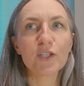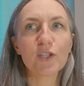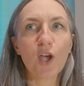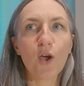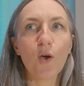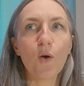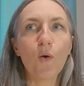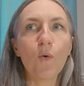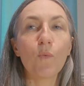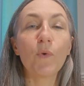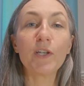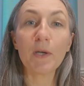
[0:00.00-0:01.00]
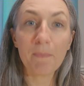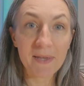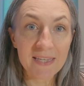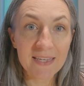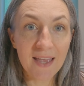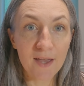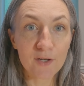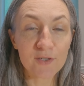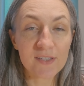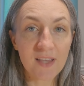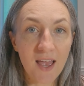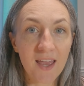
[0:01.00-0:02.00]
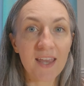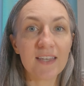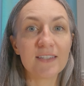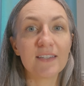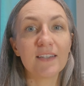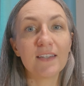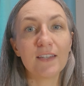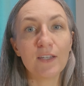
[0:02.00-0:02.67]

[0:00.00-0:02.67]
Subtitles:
So when you're picking out your site,